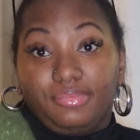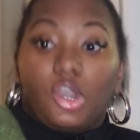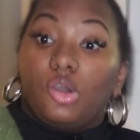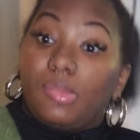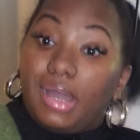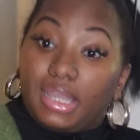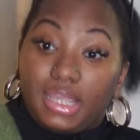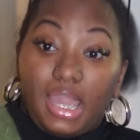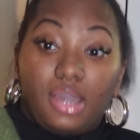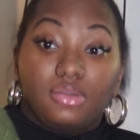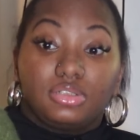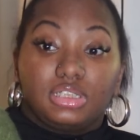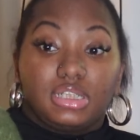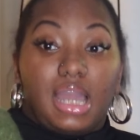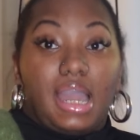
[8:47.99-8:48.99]
On my
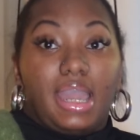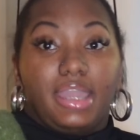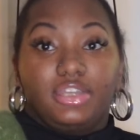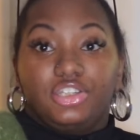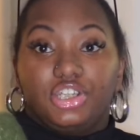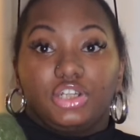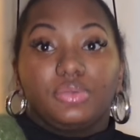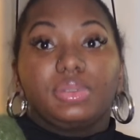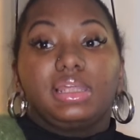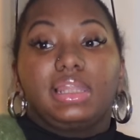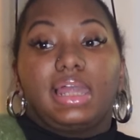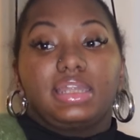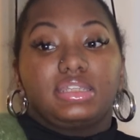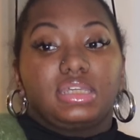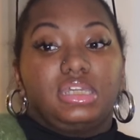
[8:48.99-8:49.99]
couch, I generally
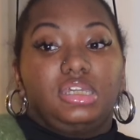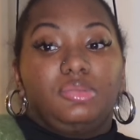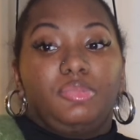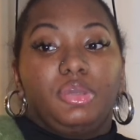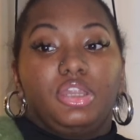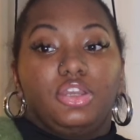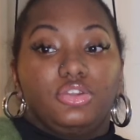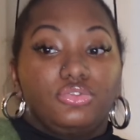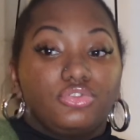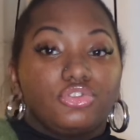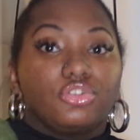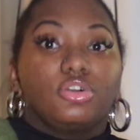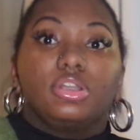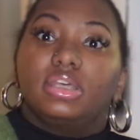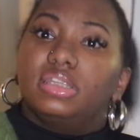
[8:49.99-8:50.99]
like to keep it
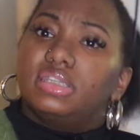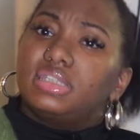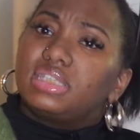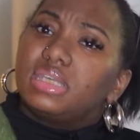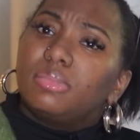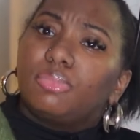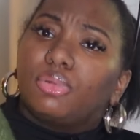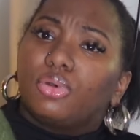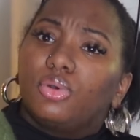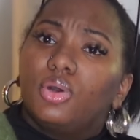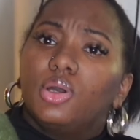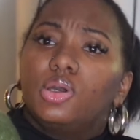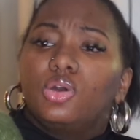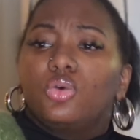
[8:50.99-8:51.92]
neutral and simple